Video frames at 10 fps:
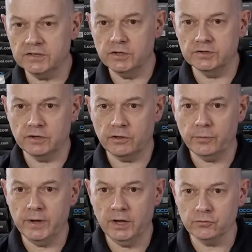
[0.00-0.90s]
So it's a
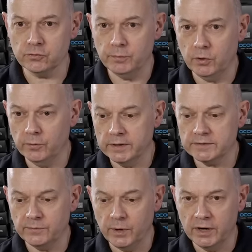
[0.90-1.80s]
300mm
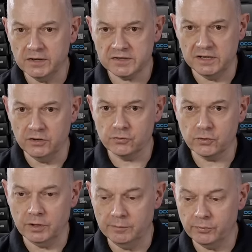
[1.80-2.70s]
reservoir, cylindrical in